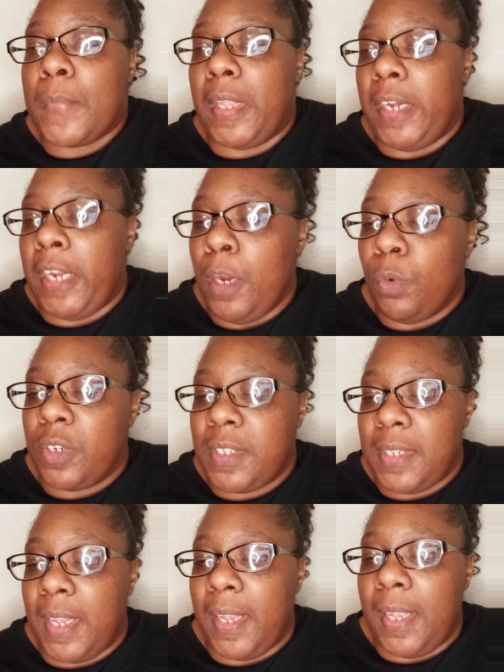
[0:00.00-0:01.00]
And he was
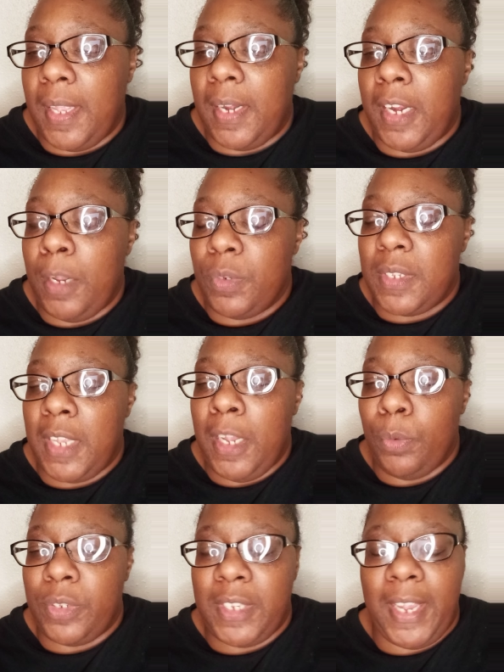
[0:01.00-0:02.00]

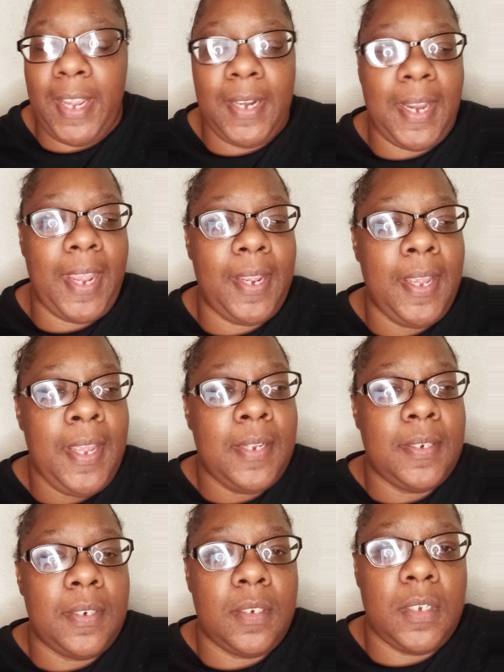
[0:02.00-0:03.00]
saying like
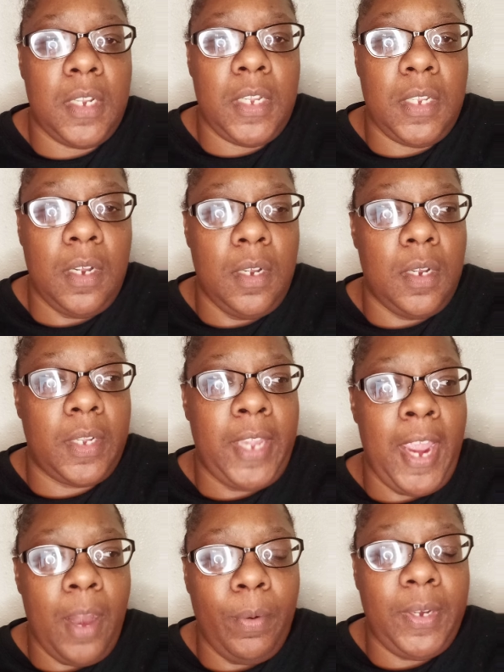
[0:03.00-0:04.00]

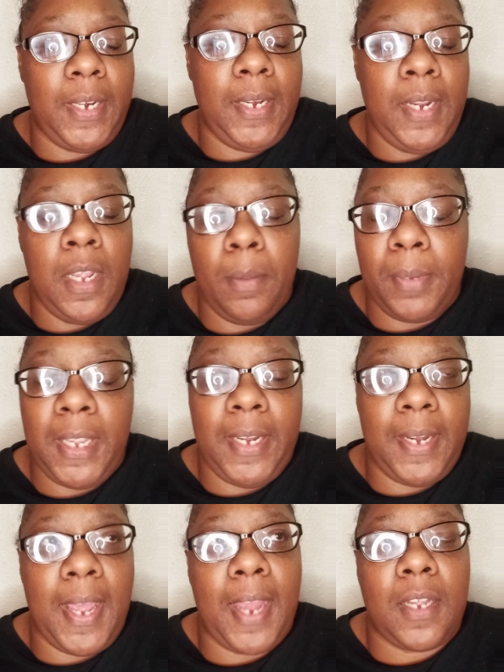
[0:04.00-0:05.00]
Karen and him
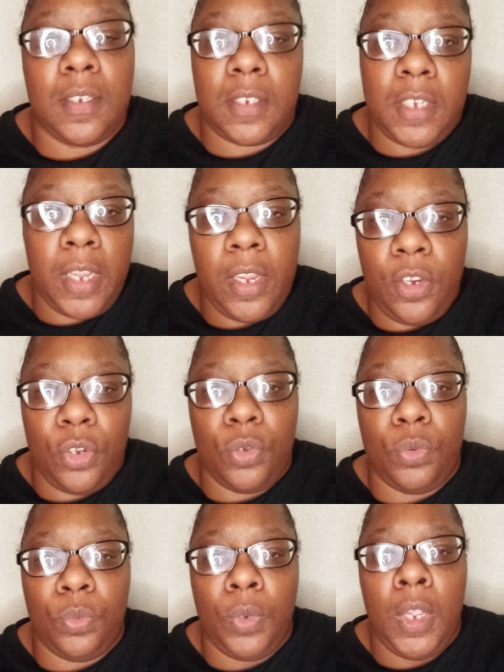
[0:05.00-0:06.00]
cannot
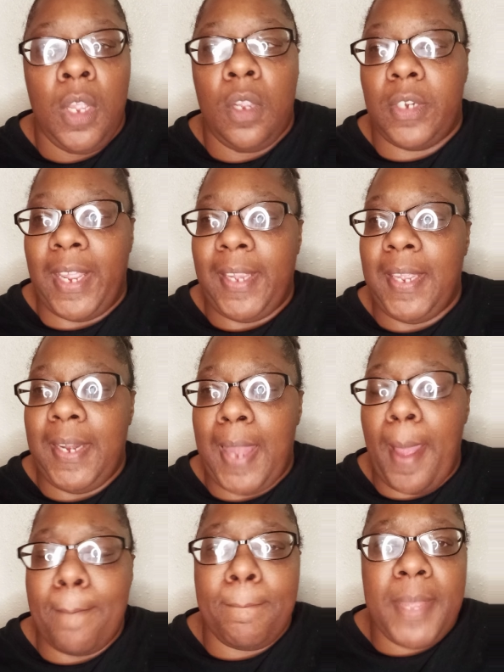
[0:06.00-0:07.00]
continue. They
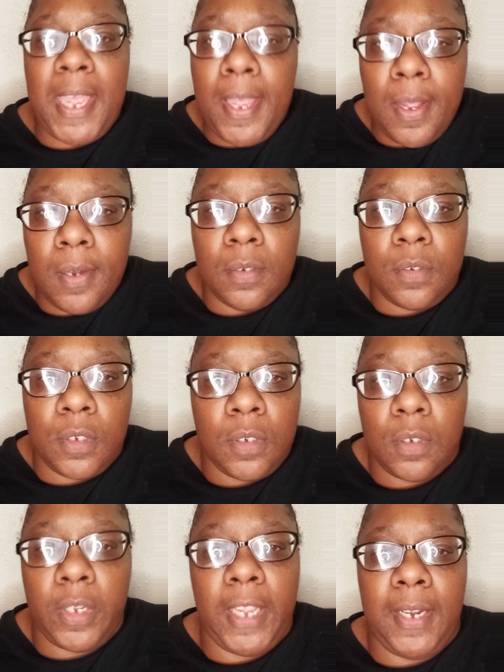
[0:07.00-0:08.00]
cannot build
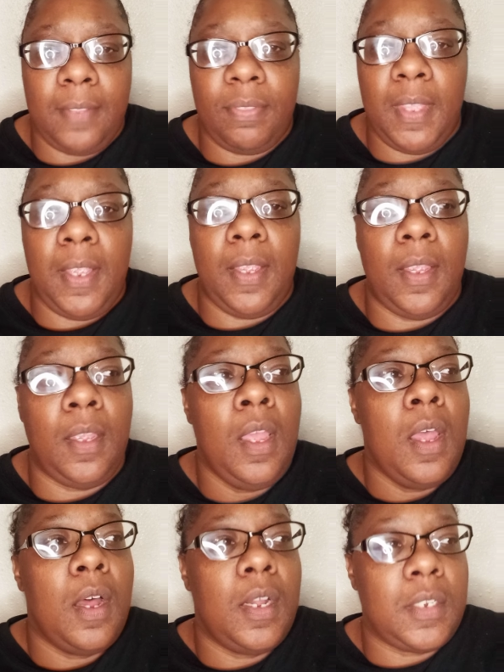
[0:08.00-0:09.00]
anything
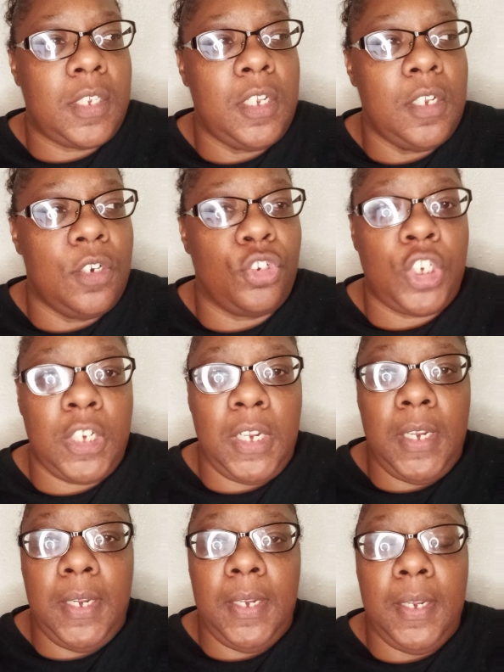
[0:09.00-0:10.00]
until
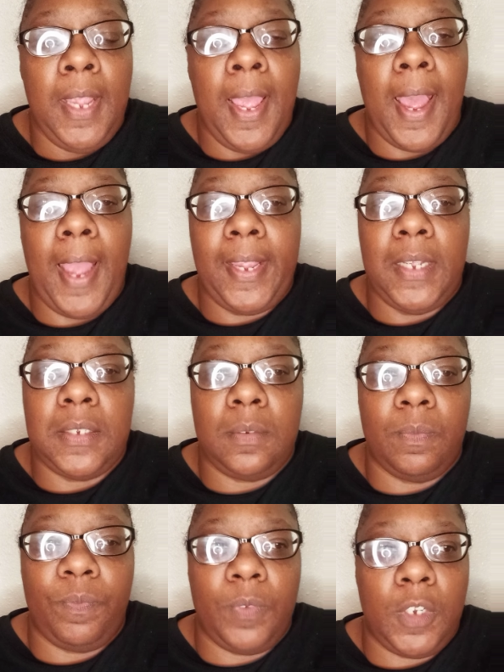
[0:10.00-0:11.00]
she, I guess,
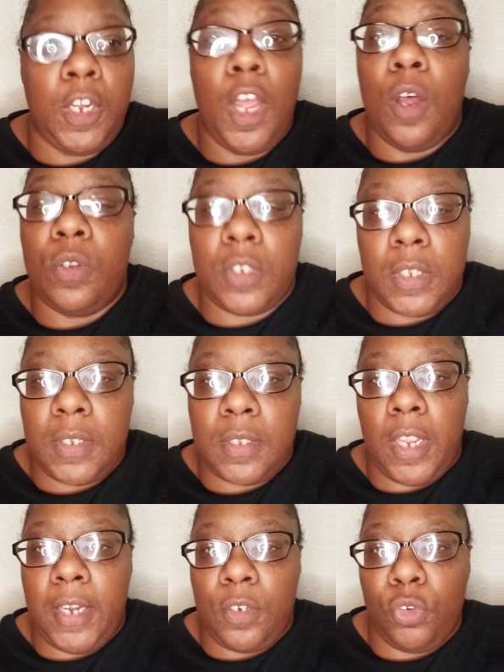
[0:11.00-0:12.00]
closes
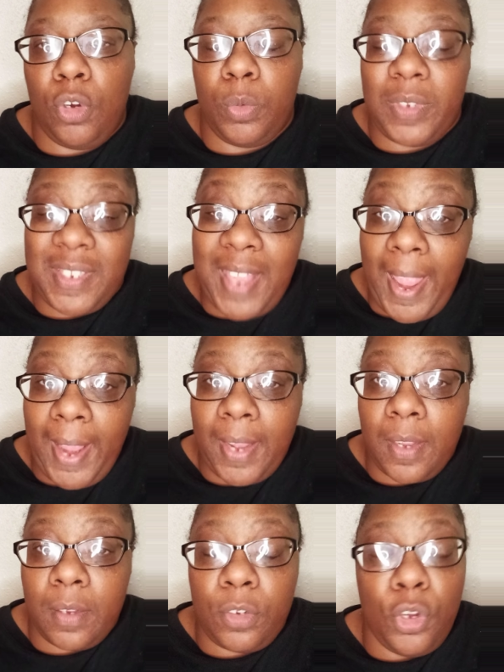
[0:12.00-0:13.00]
that door with Zach.
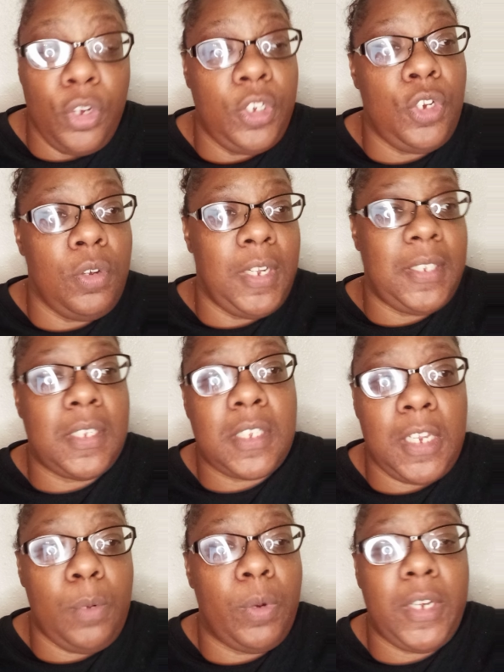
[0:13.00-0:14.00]
You need to
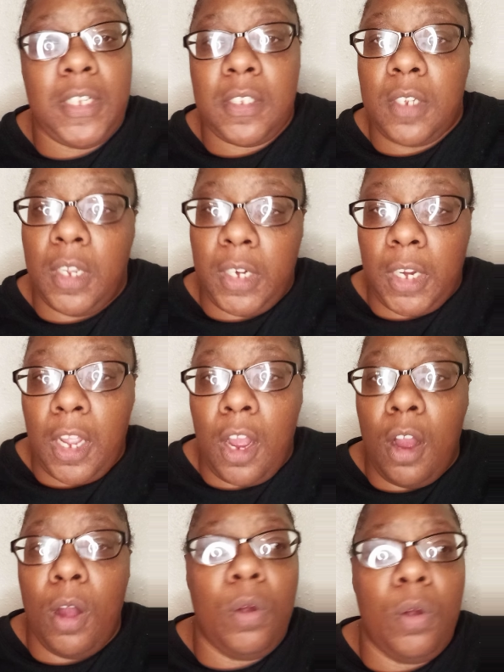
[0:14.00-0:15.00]
see where this is gonna
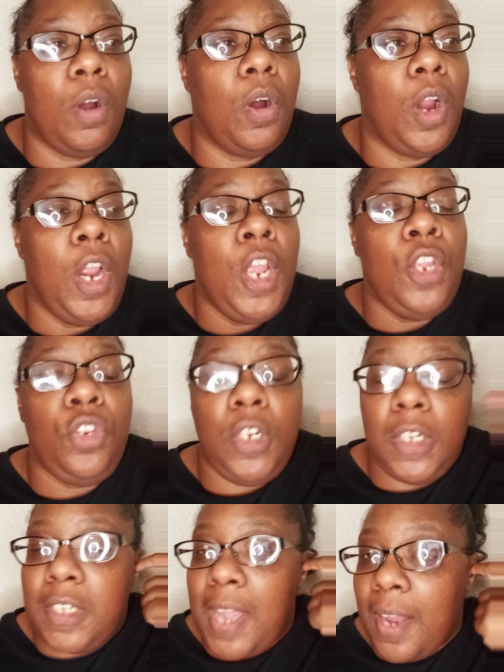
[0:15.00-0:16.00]
go, or you need
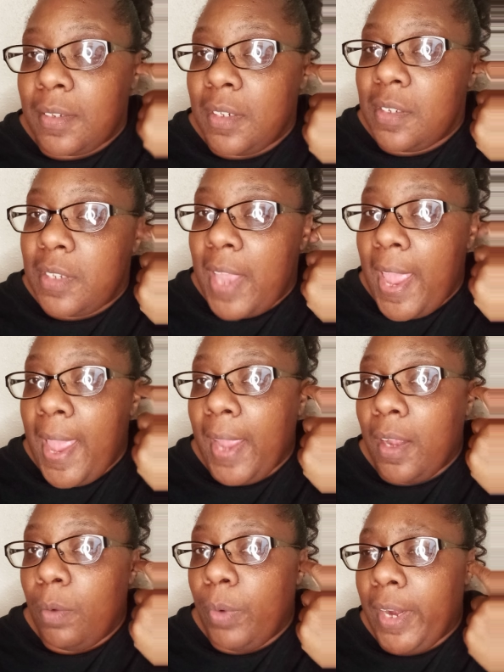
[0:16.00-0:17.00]
to talk to
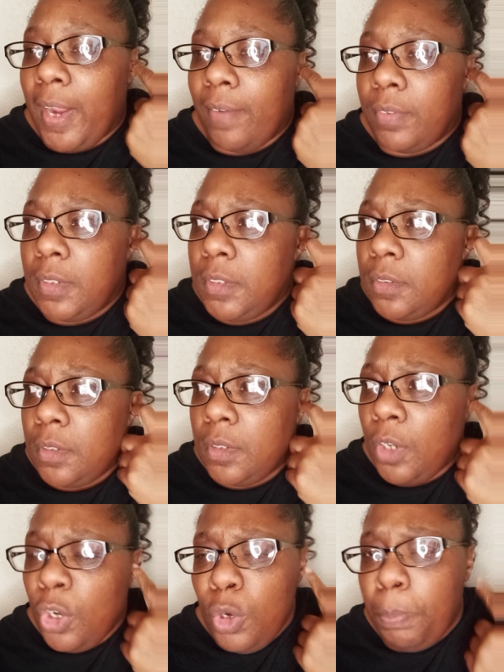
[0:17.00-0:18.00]
Zach or whatever.
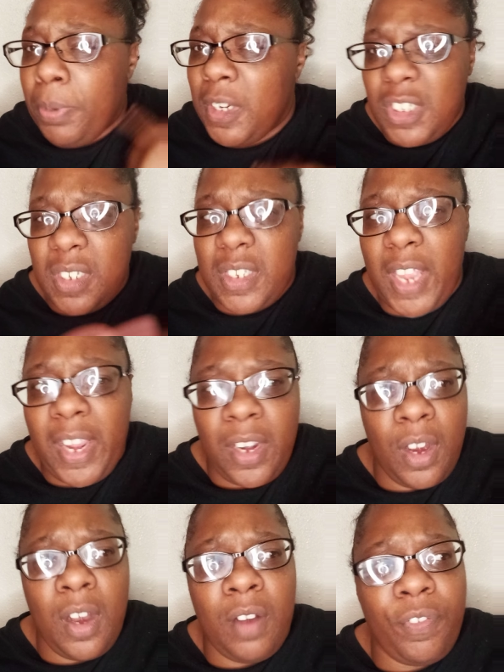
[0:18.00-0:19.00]
Who pushes their
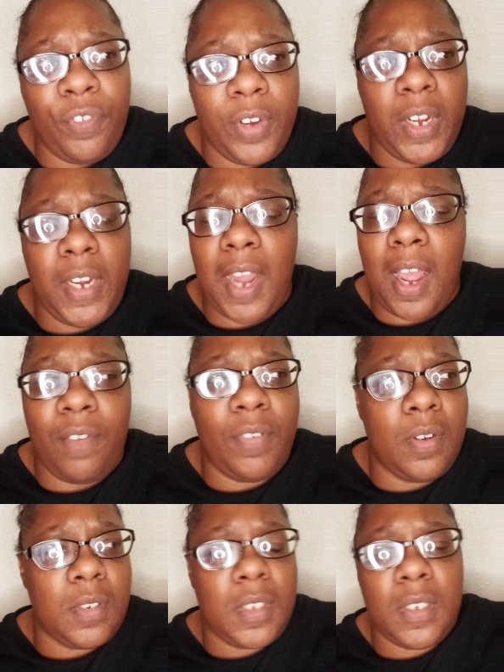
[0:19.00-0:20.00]
girlfriend off
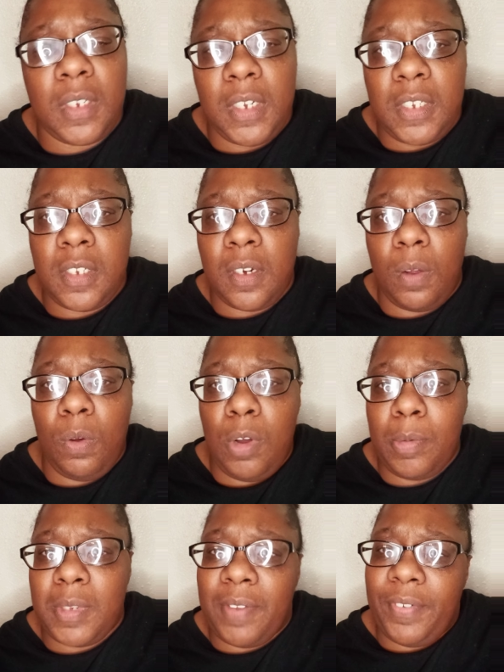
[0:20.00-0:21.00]
into the
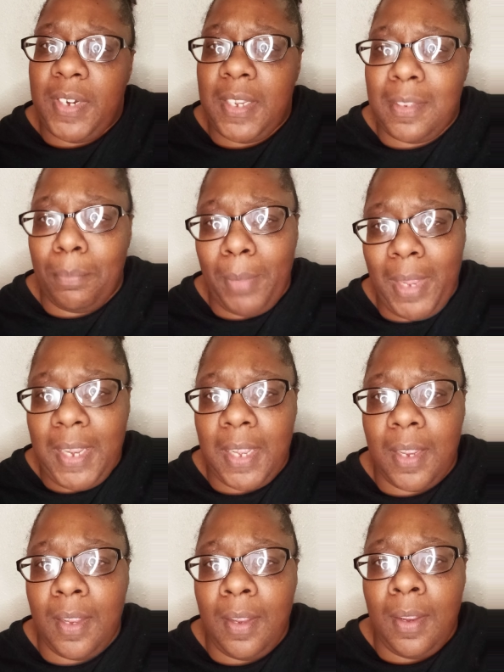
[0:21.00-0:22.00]
arms of another man?